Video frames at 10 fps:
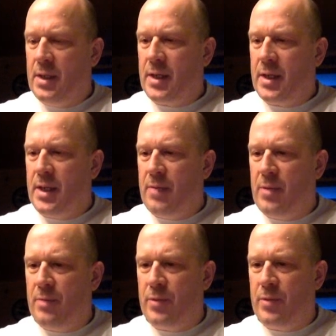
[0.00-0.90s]
I came
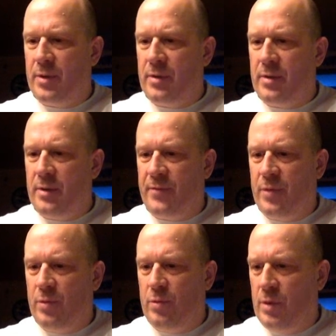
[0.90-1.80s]
up with a
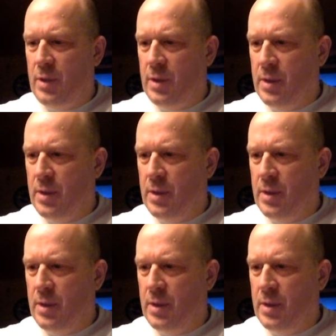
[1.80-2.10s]
few